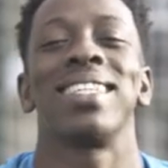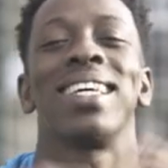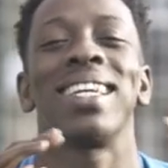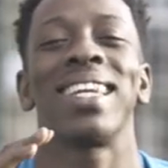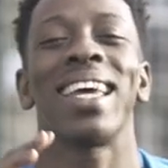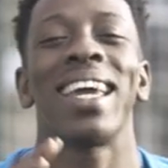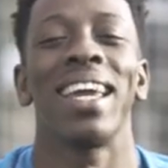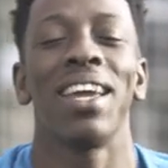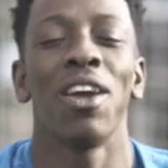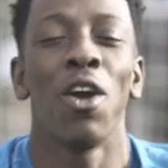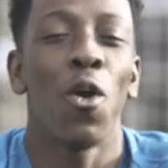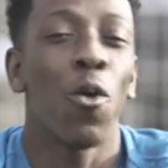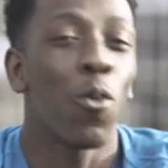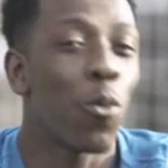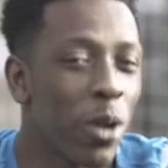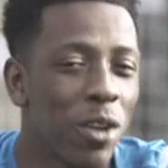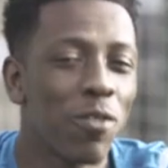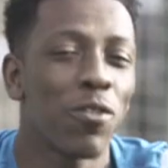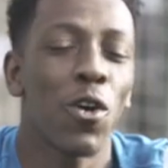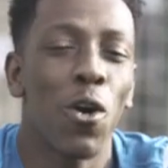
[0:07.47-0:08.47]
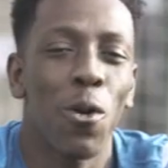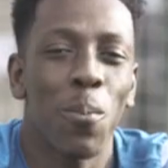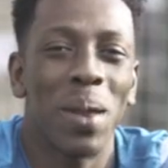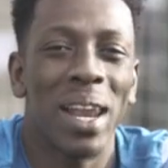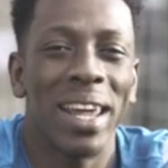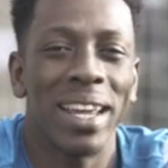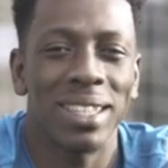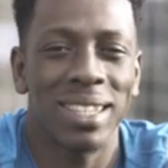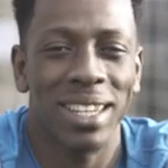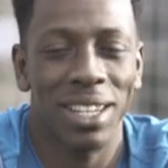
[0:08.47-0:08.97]
today we've got a
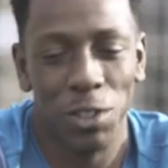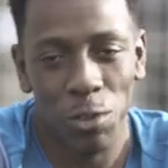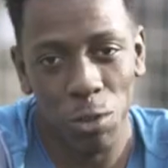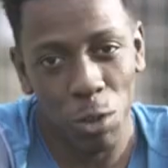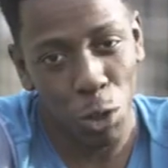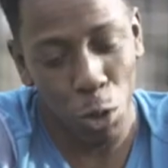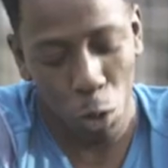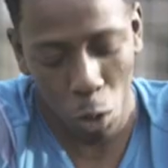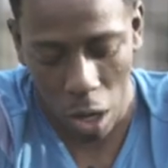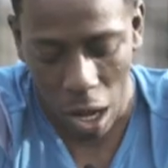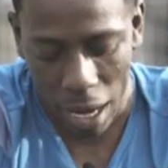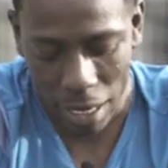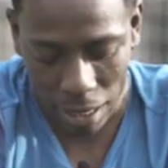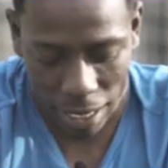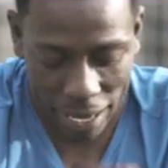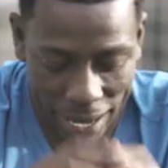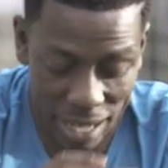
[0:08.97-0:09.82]
playtest for you guys.